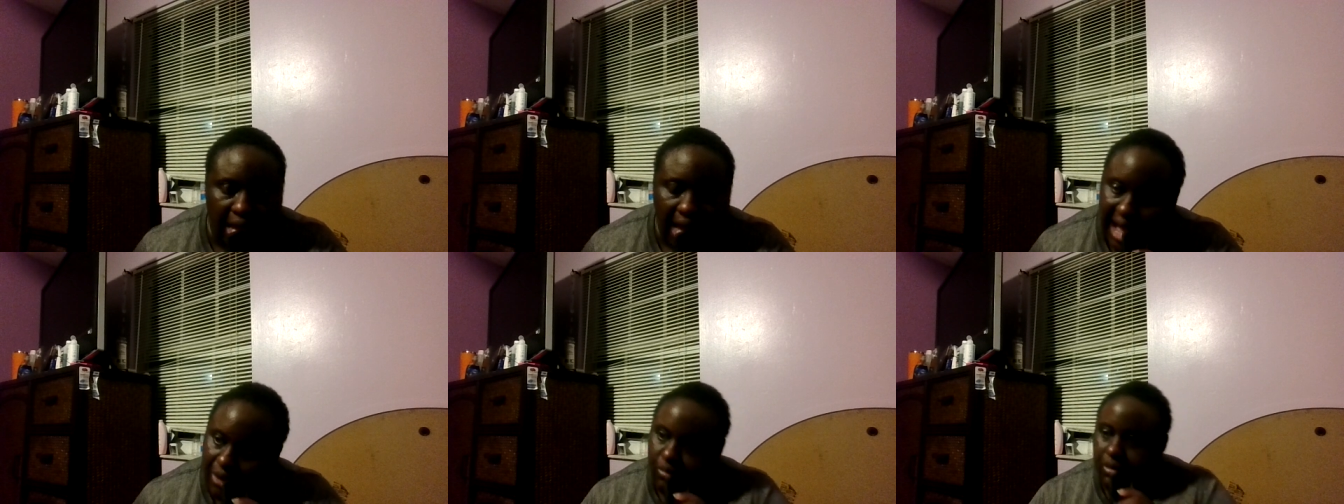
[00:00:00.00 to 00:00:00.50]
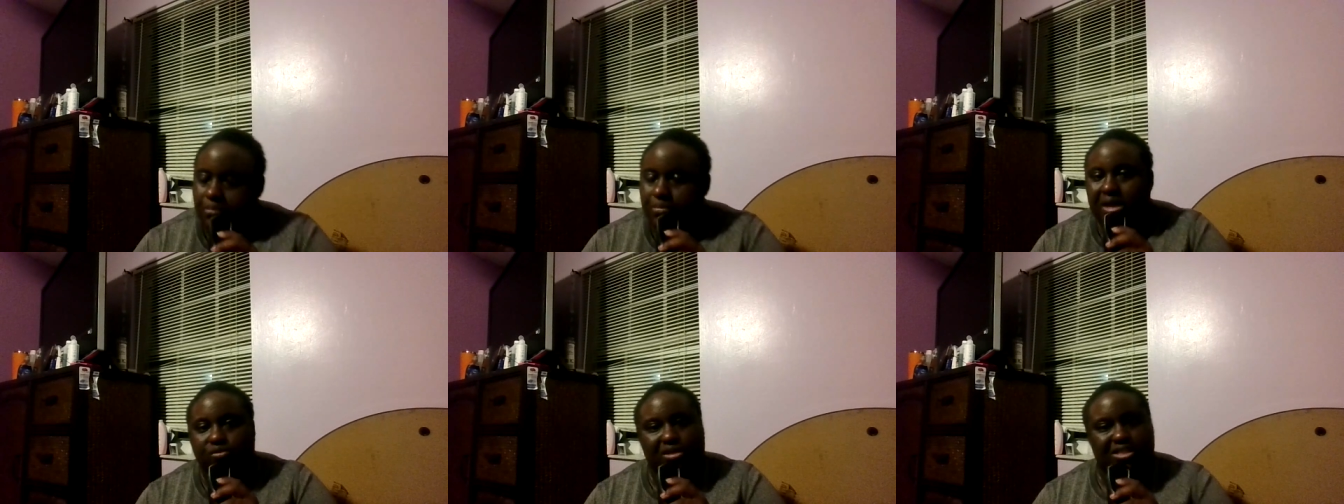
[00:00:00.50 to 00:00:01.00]
I would
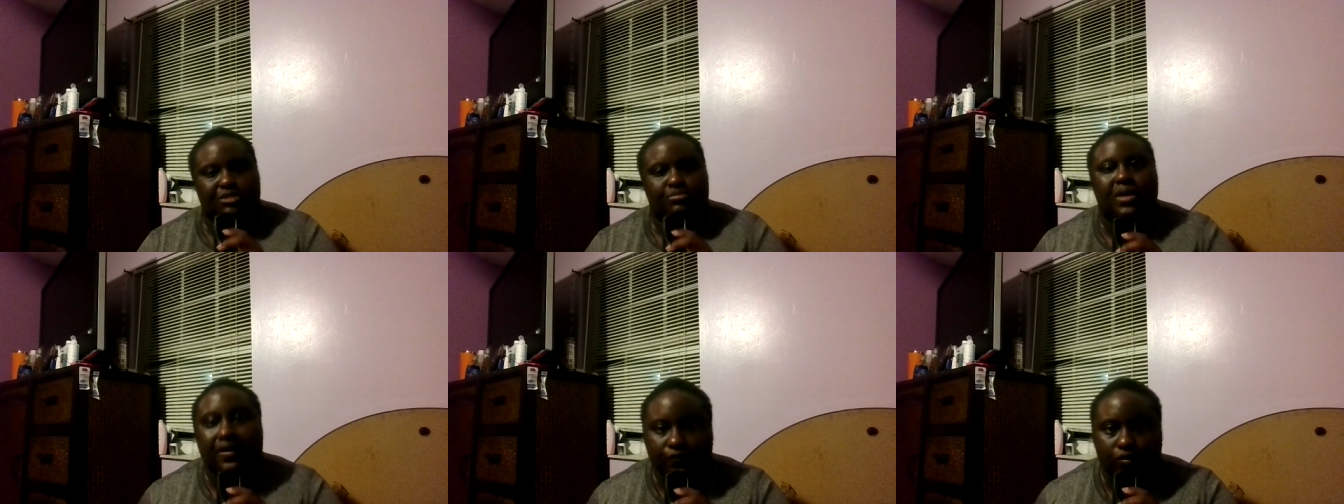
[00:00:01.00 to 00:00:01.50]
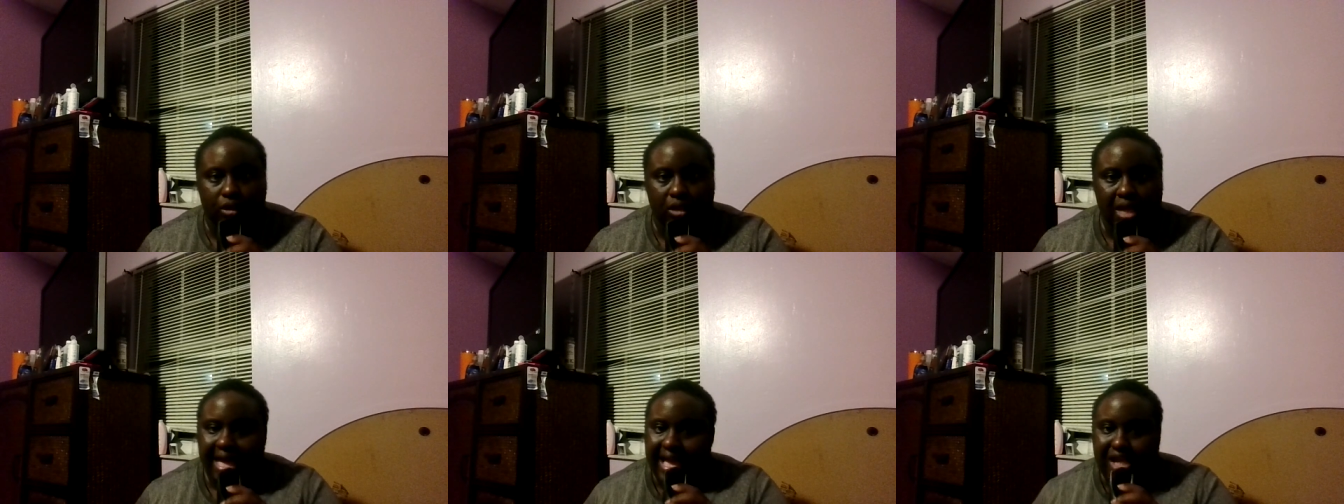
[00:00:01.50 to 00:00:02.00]
be respectful
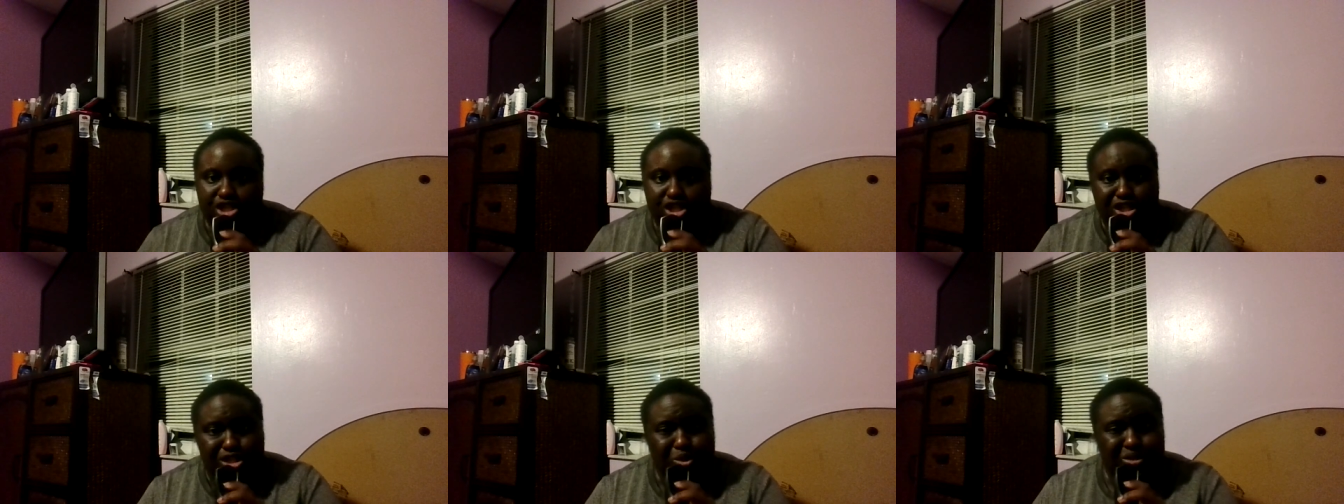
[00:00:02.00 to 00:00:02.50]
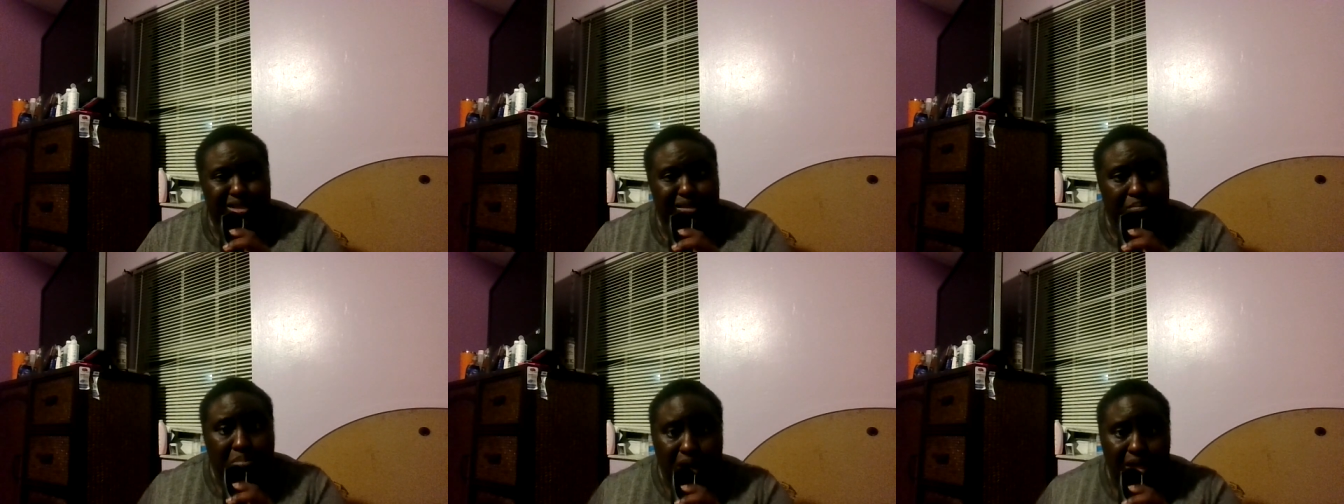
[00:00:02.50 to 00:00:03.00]
and she's using
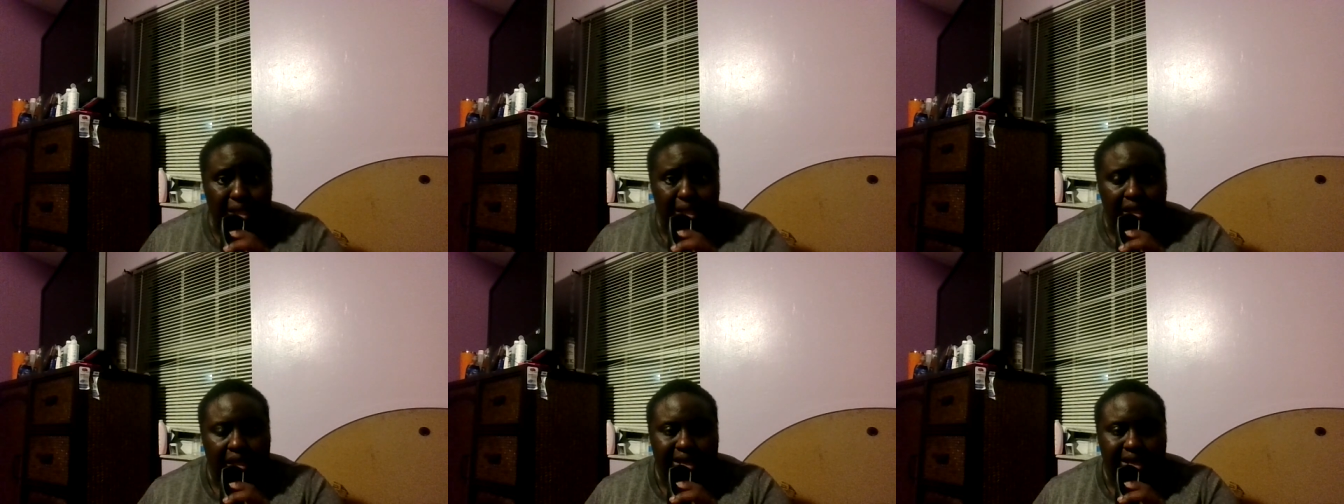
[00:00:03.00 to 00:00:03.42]
money.